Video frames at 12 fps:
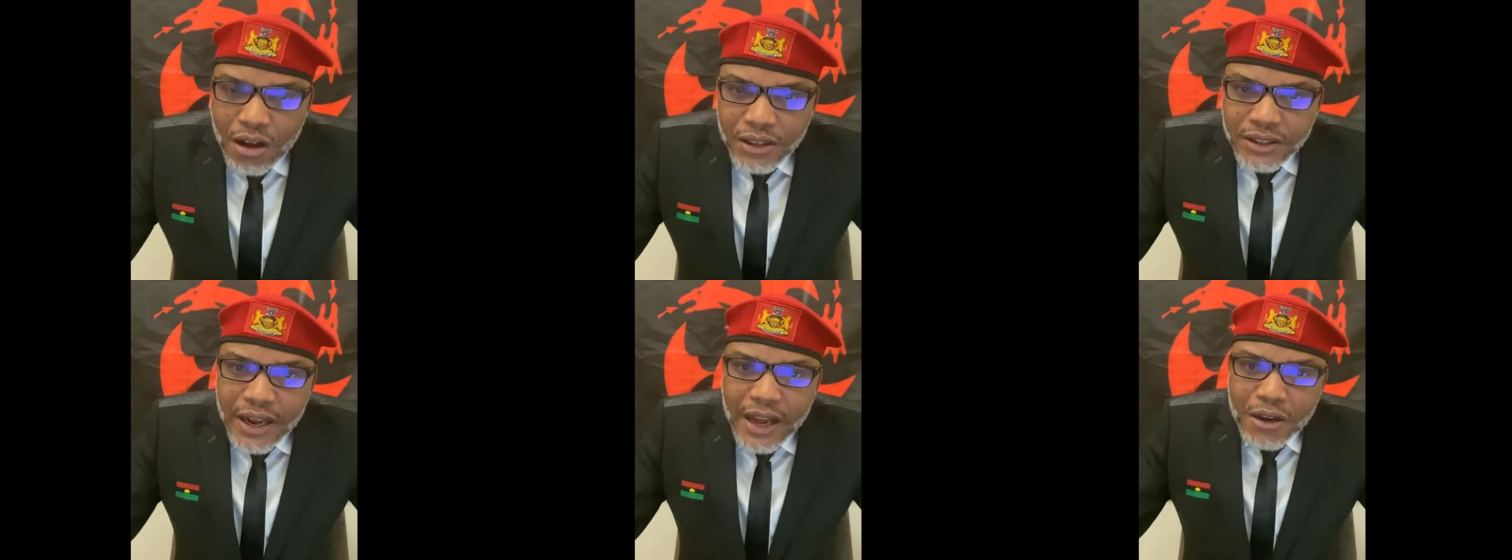
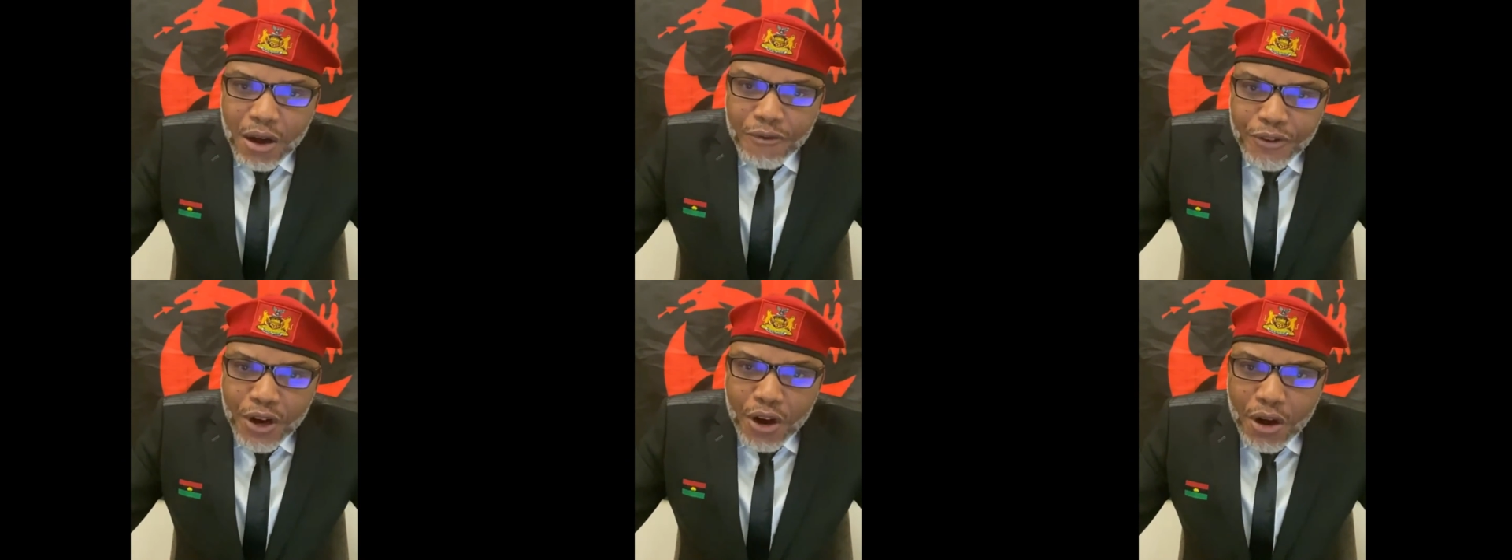under
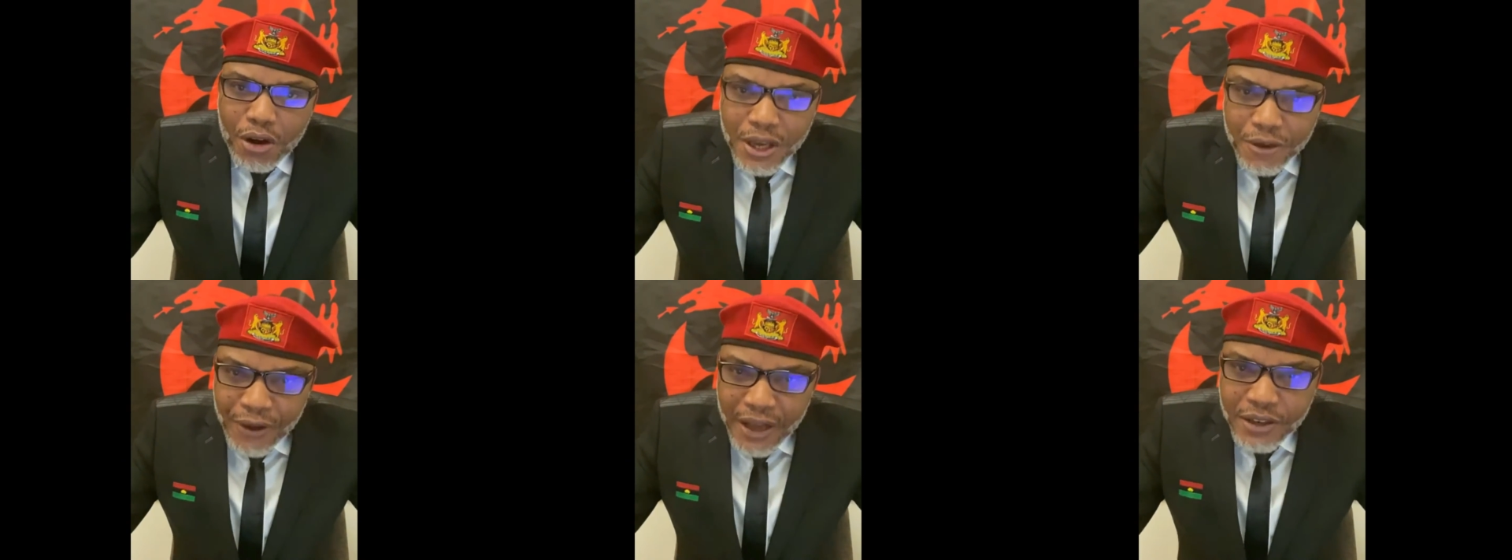Governor
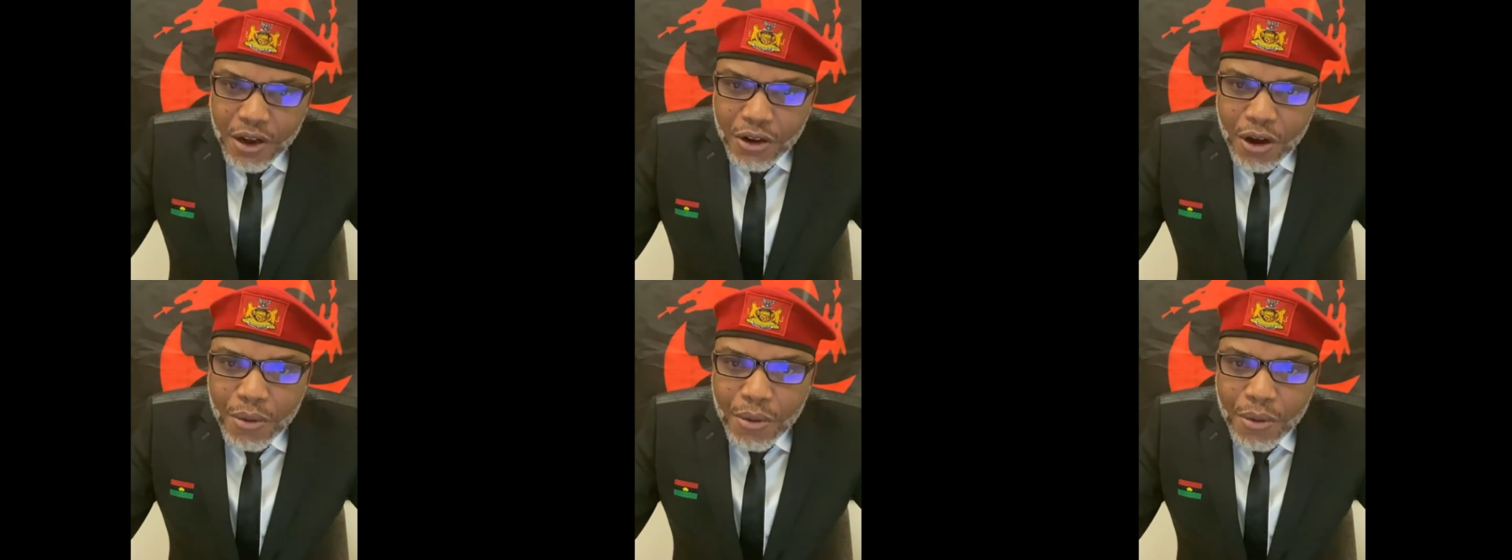Ifeanyi
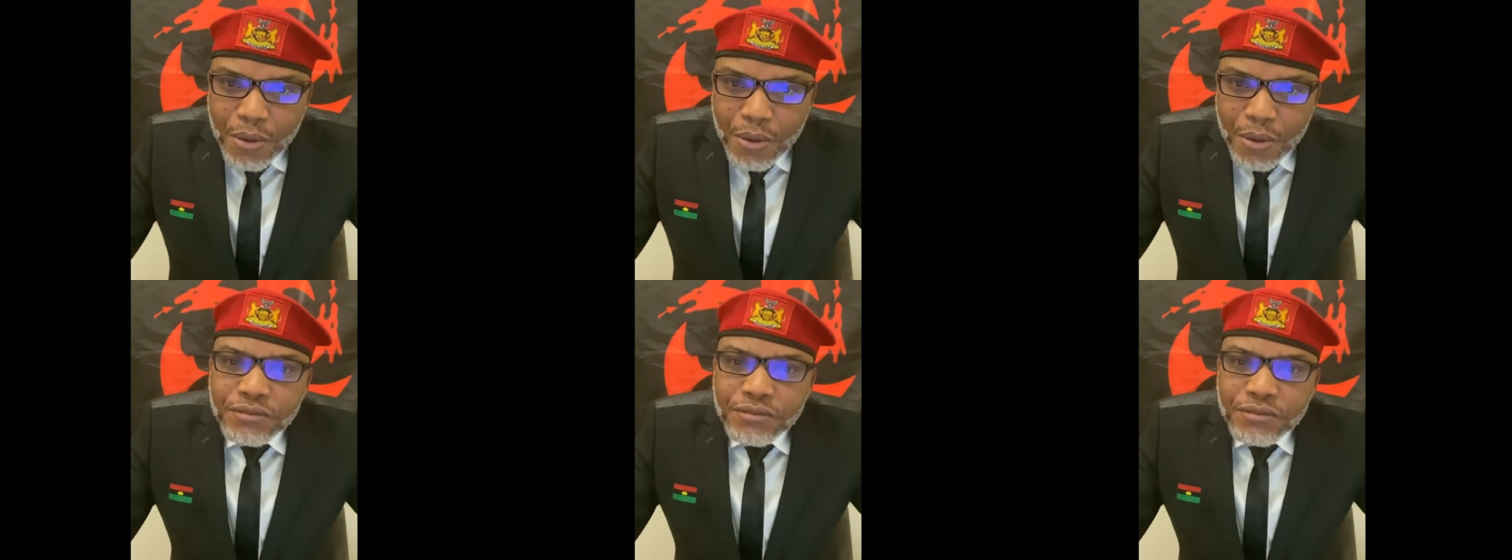Okowa